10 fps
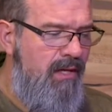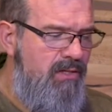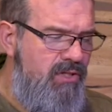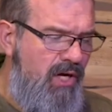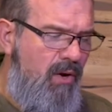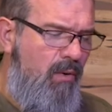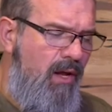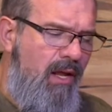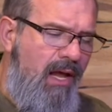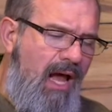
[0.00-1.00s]
So
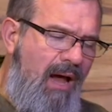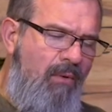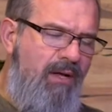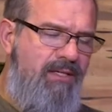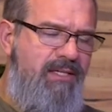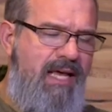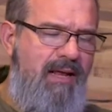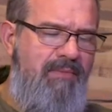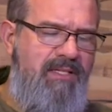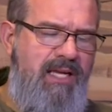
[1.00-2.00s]
I want to set
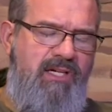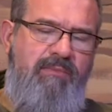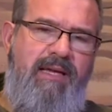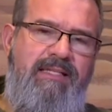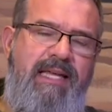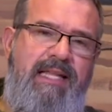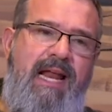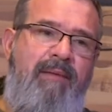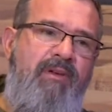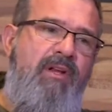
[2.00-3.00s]
up this section by saying that
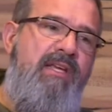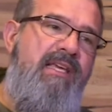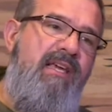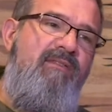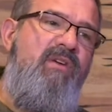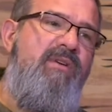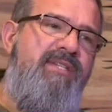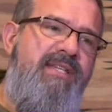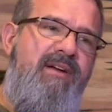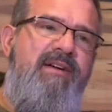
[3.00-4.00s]
I'm going to give you a
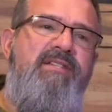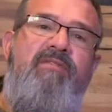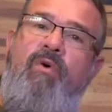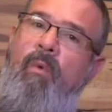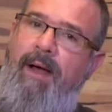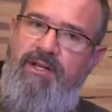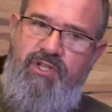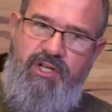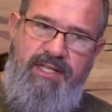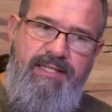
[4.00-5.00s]
series of
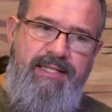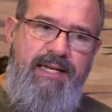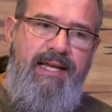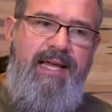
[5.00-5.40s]
questions,